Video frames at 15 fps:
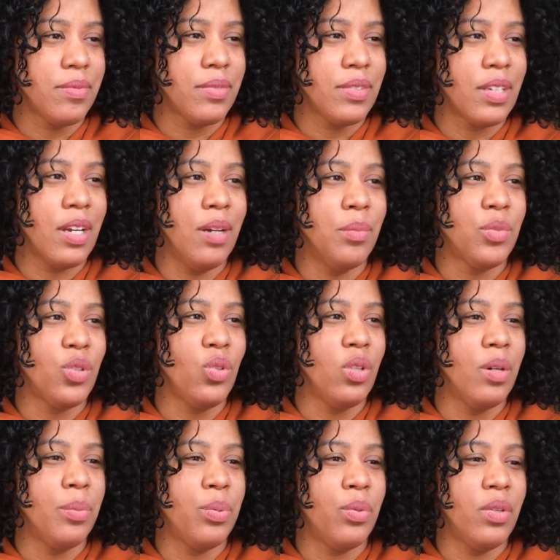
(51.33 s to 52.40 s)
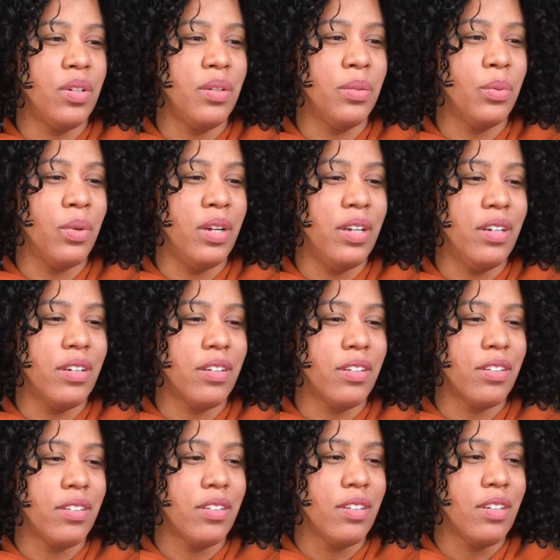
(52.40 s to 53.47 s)
come to a point where
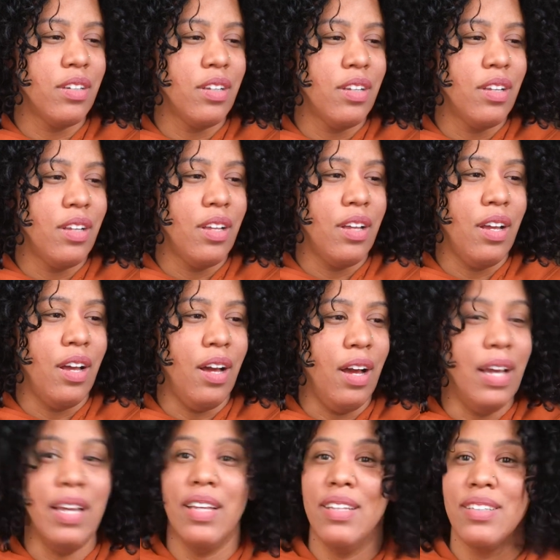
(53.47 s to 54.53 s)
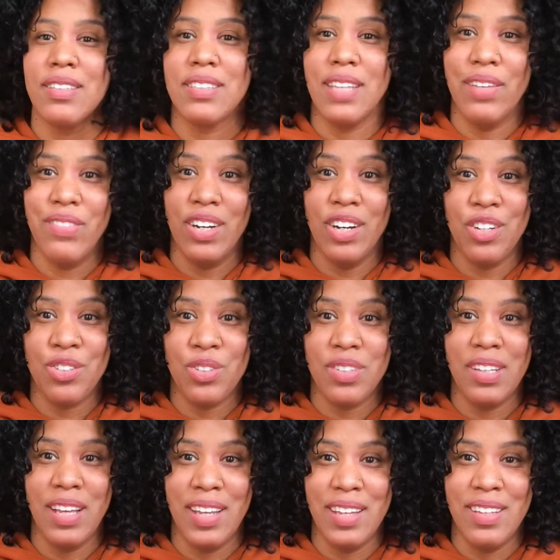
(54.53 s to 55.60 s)
I hit 700
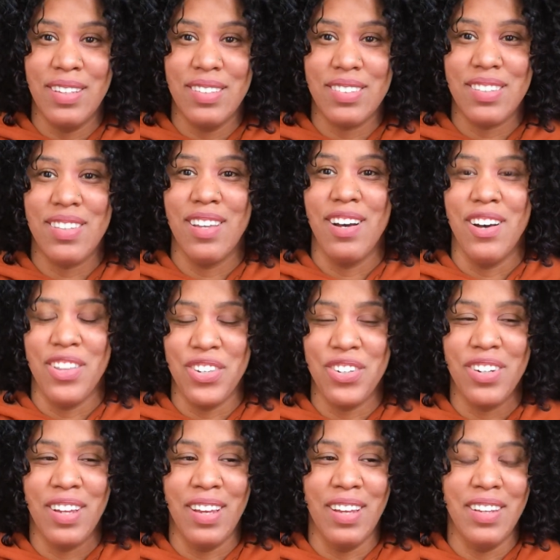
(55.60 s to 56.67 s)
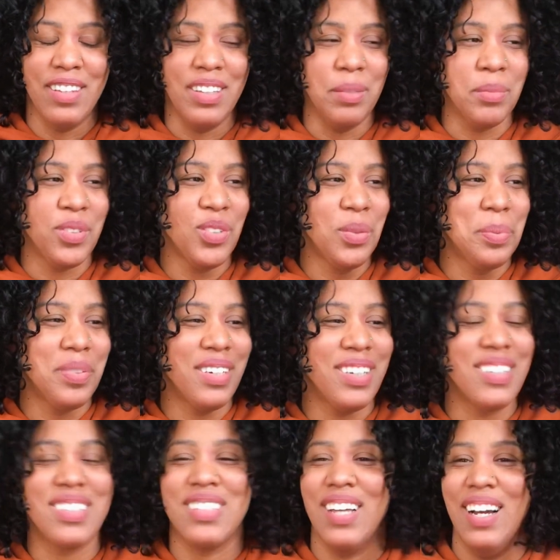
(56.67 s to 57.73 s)
days the other day, and I'm super
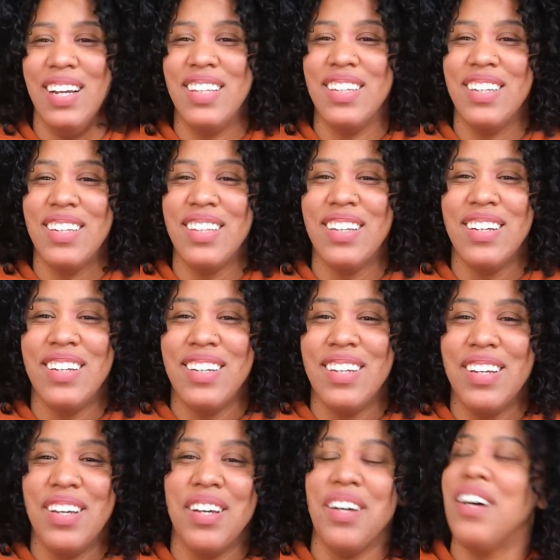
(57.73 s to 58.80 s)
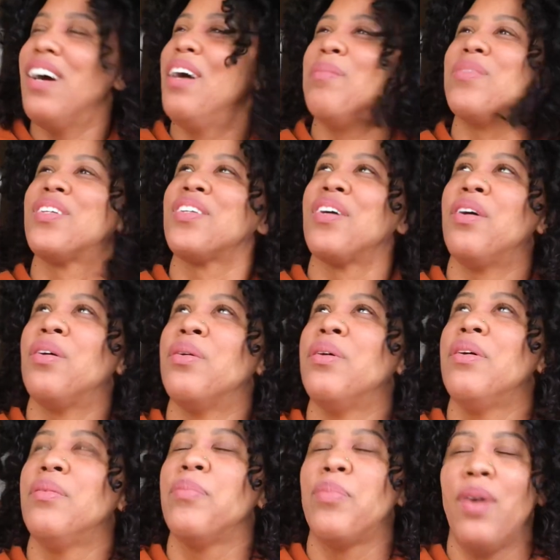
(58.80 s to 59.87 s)
excited. I'm
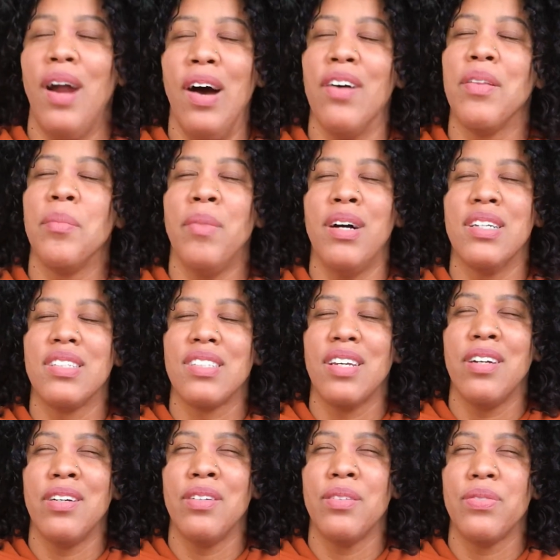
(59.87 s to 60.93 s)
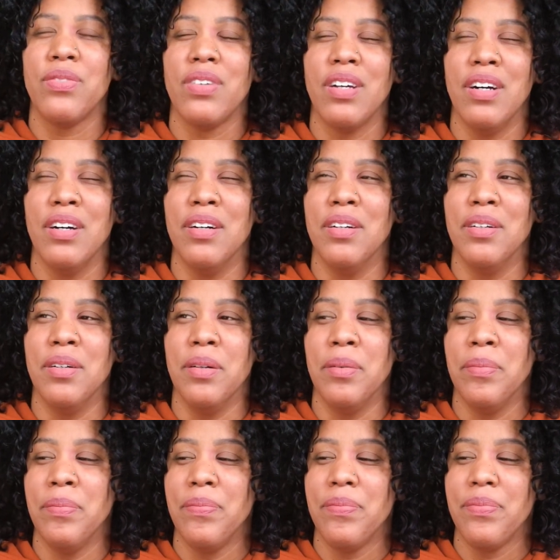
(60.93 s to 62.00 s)
so proud of myself.
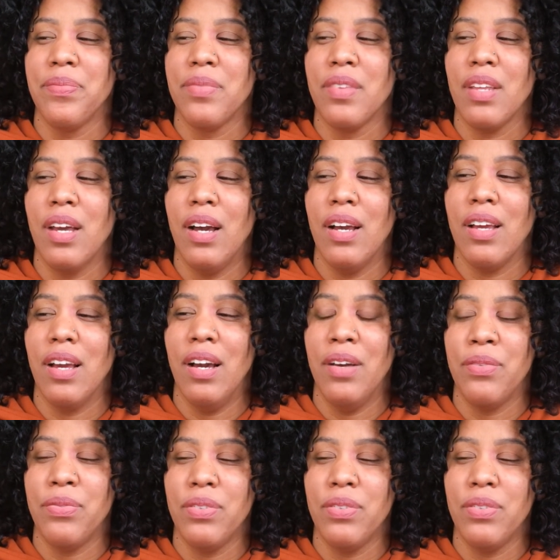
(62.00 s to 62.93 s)
I